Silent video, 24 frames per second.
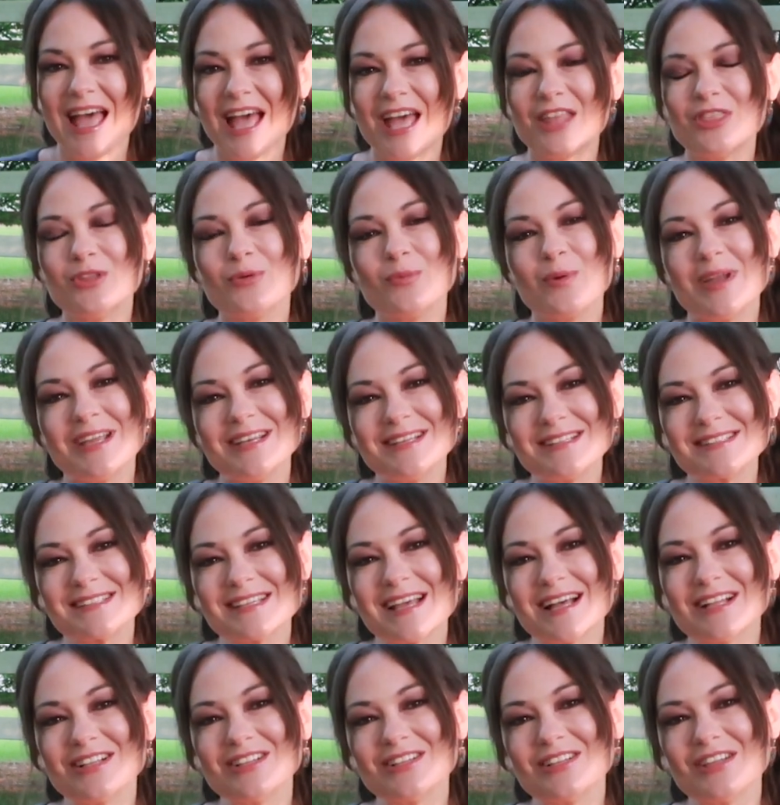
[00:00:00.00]
And the way to
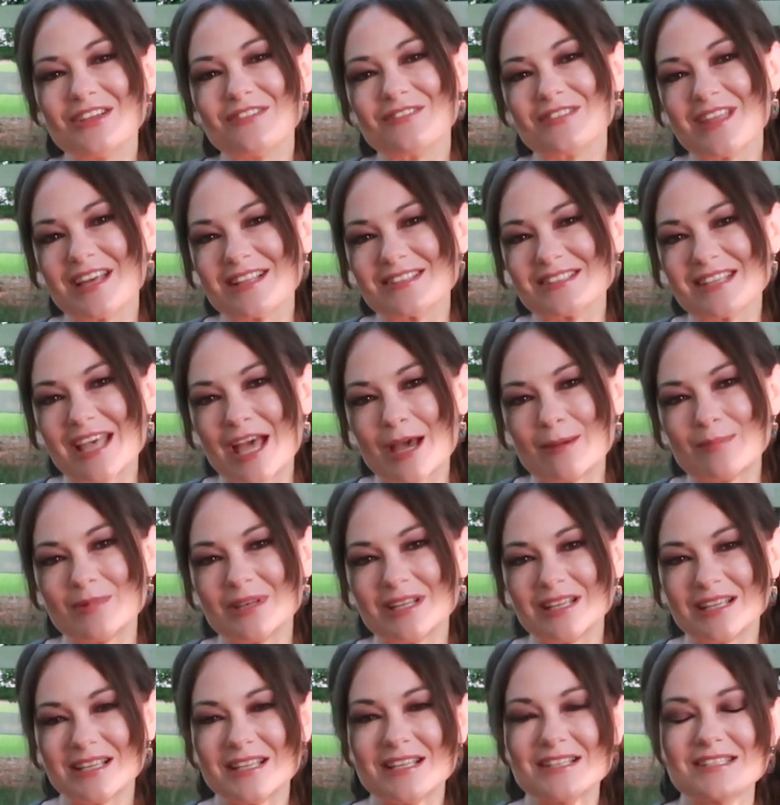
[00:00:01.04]
tell if that's
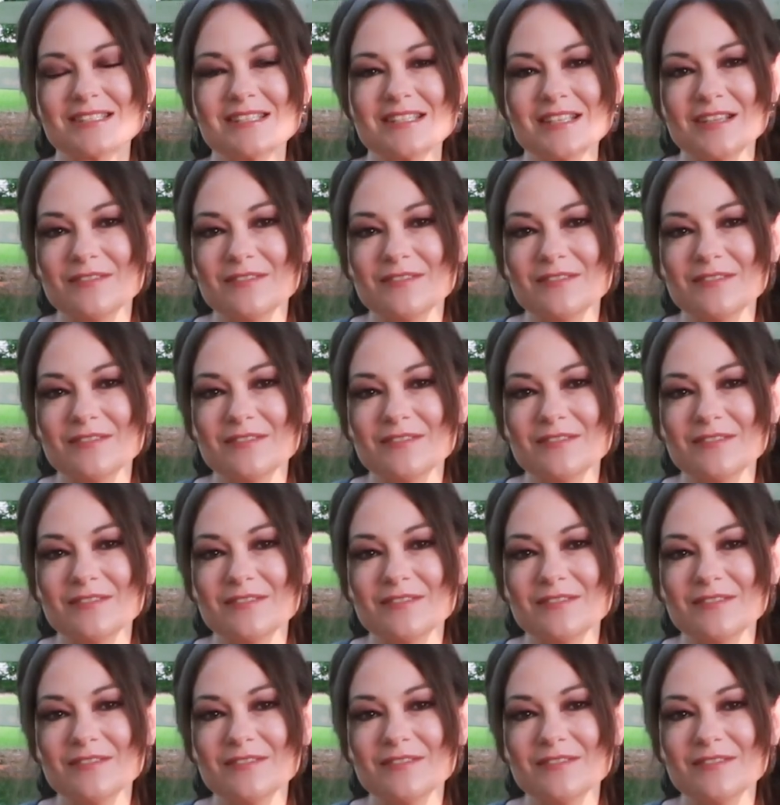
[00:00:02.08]
happening is